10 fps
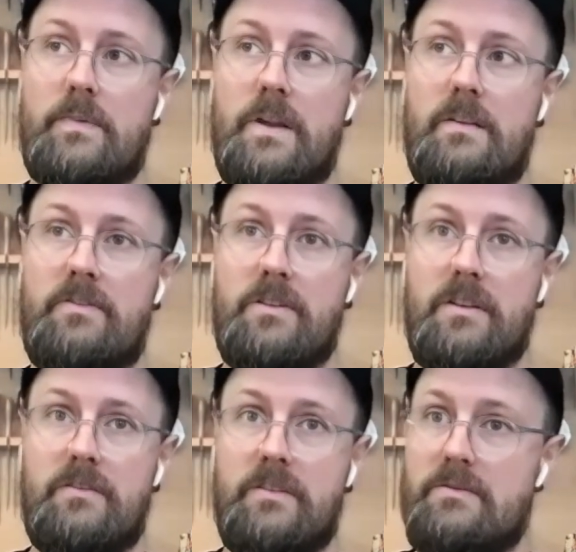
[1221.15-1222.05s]
If
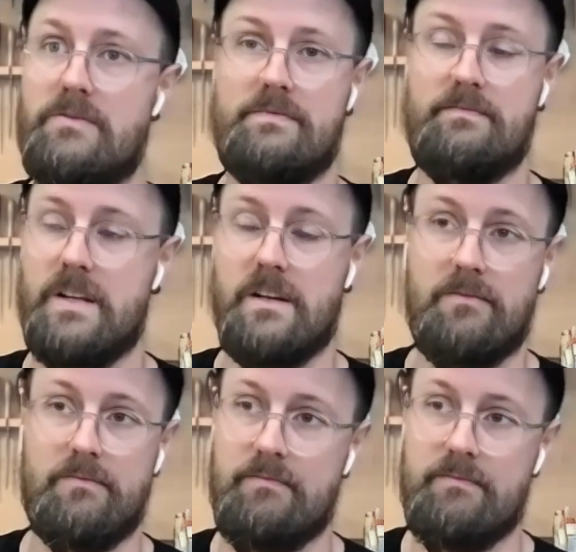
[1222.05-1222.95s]
you
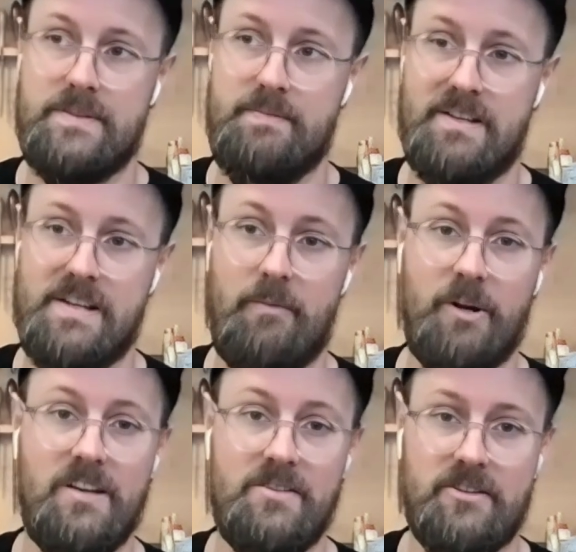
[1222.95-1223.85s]
spend time on
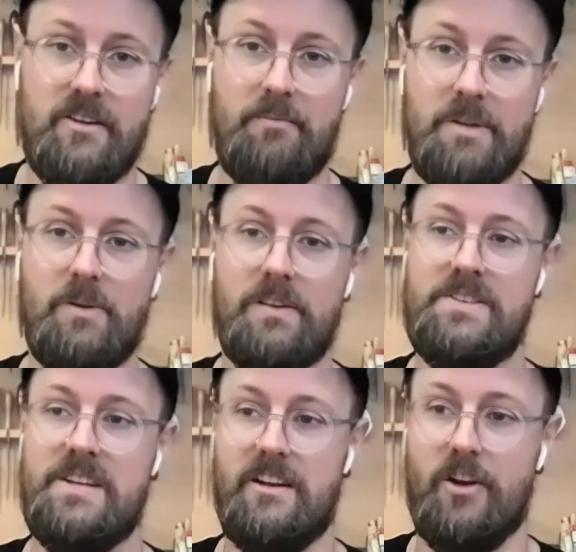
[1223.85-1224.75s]
Instagram, you will have
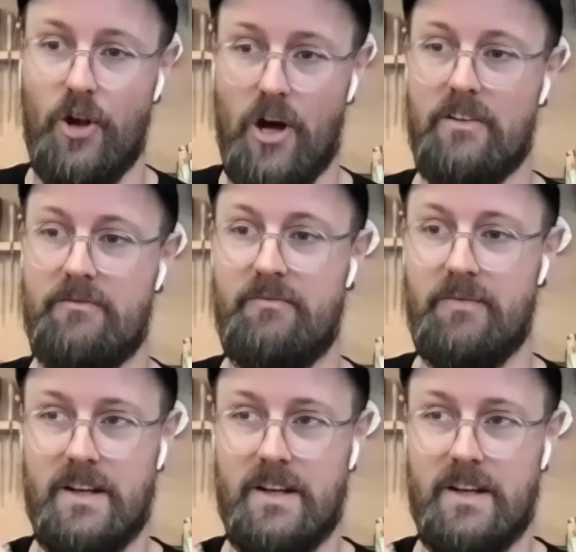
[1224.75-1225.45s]
seen a lot of